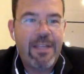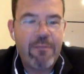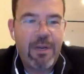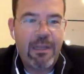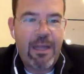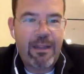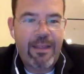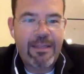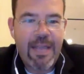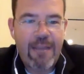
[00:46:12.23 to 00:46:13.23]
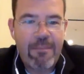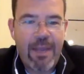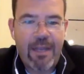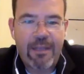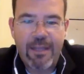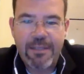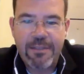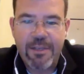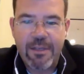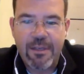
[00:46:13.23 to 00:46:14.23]
where you win a lot of that time back.
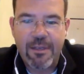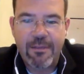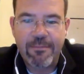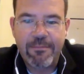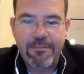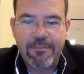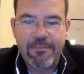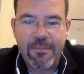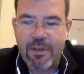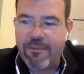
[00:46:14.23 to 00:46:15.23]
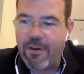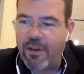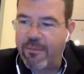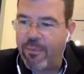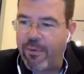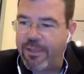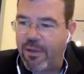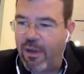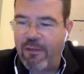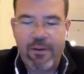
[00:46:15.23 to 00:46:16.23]
Those are very good
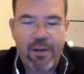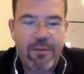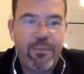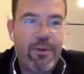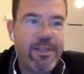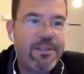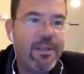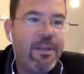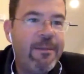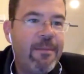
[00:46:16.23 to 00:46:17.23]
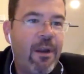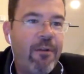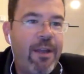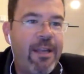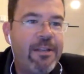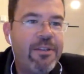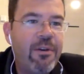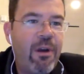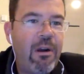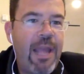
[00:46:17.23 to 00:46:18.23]
points. All very good points. All right.
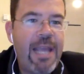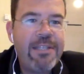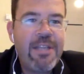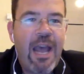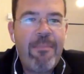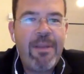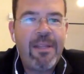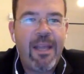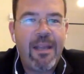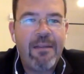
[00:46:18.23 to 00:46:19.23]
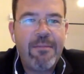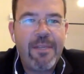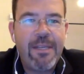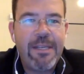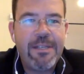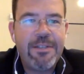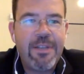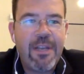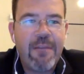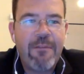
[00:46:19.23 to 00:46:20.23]
So our last topic then
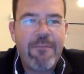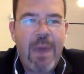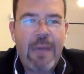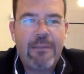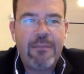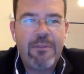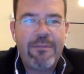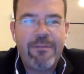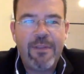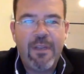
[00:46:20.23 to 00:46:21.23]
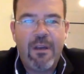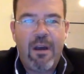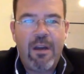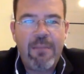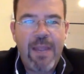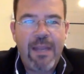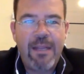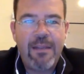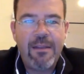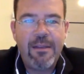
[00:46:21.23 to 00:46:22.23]
is we've modeled, we've
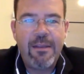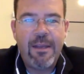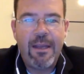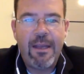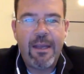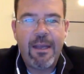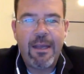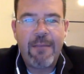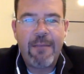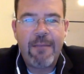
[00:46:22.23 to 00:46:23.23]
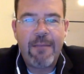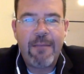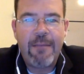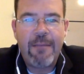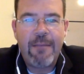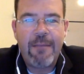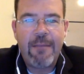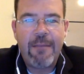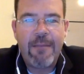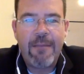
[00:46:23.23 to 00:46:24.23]
automated, and
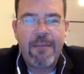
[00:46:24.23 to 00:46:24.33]
now